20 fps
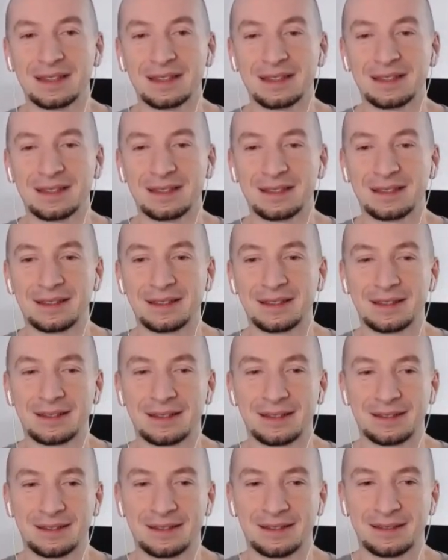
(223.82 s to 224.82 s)

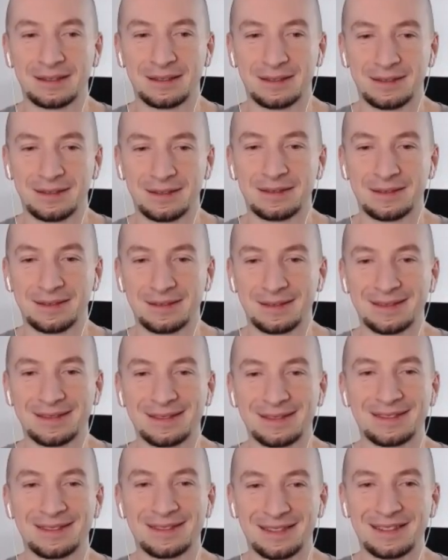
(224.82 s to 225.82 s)

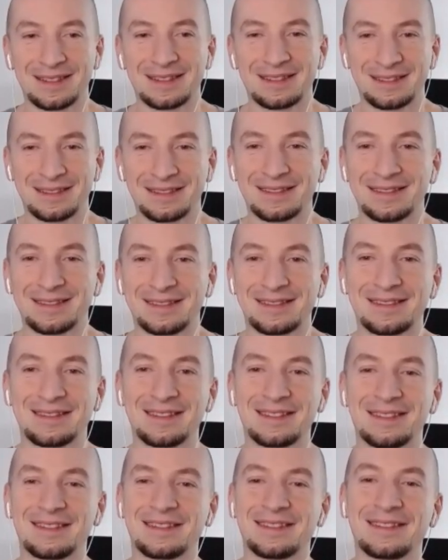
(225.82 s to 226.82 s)

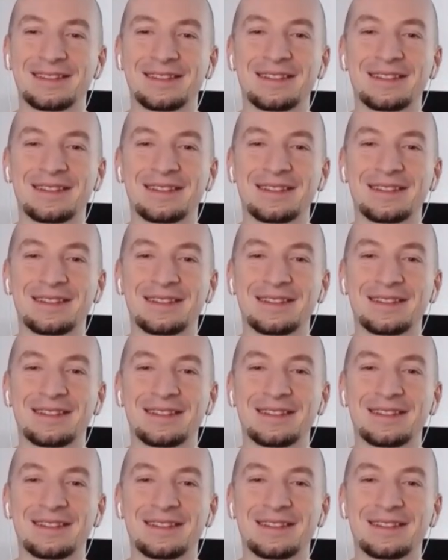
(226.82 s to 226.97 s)
(silent)